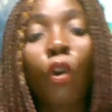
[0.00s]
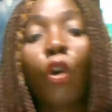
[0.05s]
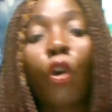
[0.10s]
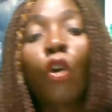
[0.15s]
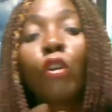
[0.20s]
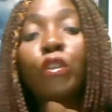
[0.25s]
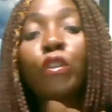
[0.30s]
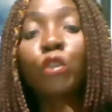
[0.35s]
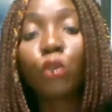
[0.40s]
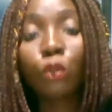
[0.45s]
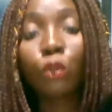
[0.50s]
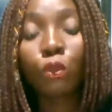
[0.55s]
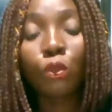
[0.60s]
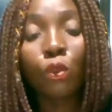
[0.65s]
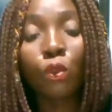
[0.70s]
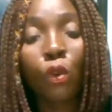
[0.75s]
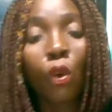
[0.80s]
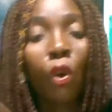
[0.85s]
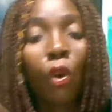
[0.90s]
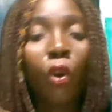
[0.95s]
or
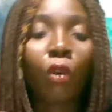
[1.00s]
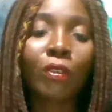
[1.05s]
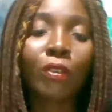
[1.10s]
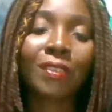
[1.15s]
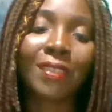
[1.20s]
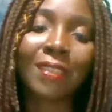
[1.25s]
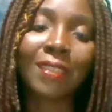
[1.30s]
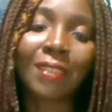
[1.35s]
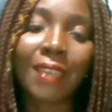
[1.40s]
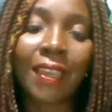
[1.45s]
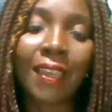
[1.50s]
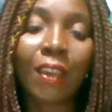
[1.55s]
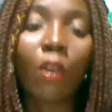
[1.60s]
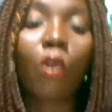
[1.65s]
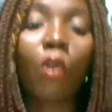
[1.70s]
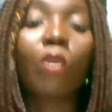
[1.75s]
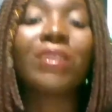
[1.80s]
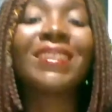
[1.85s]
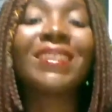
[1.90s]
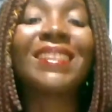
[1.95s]
do or say
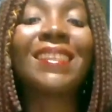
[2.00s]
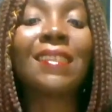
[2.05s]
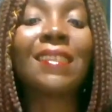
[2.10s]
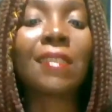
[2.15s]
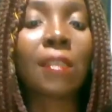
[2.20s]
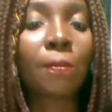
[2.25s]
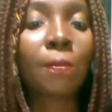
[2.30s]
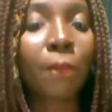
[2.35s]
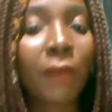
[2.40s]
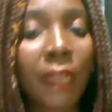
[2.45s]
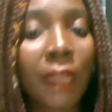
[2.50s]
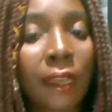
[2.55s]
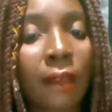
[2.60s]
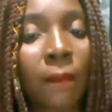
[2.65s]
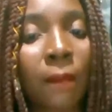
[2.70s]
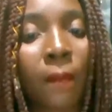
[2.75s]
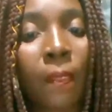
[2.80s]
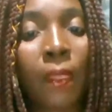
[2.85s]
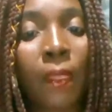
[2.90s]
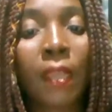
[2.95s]
or display